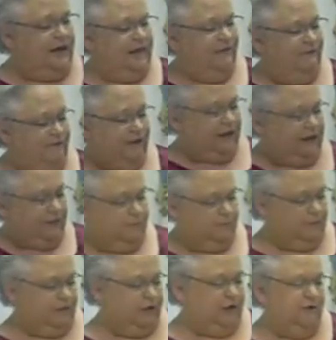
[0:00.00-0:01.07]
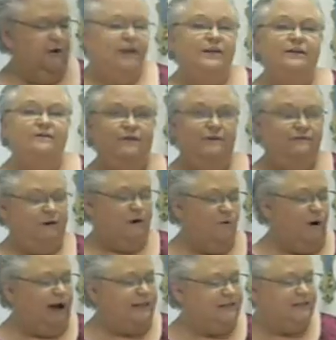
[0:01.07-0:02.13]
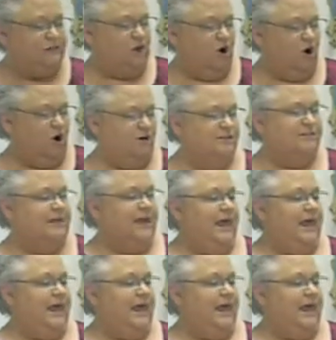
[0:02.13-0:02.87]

the field of blue, and the 50 white stars.